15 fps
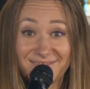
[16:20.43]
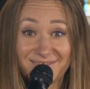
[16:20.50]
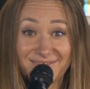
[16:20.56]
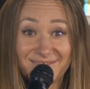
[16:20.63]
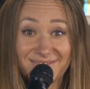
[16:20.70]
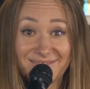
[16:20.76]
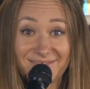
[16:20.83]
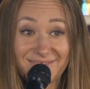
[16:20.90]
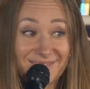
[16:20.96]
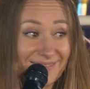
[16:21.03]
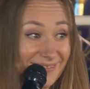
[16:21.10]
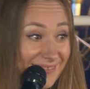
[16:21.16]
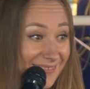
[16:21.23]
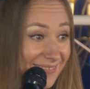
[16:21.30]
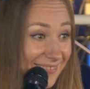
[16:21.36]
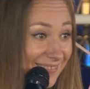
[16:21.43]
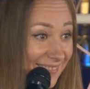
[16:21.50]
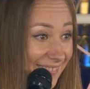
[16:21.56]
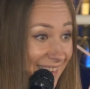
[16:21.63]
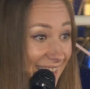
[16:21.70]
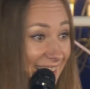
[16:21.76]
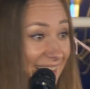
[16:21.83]
and your
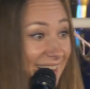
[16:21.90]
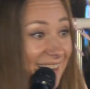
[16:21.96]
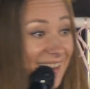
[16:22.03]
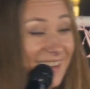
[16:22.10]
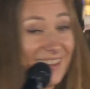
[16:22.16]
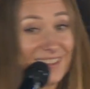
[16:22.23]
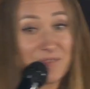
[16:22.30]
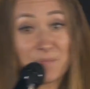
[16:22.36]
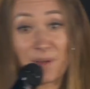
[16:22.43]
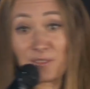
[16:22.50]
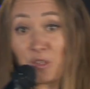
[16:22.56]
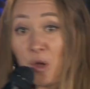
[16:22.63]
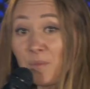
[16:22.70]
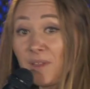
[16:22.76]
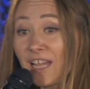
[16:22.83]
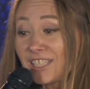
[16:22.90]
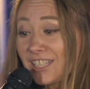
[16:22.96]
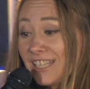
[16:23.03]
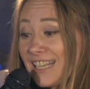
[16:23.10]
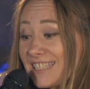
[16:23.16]
day is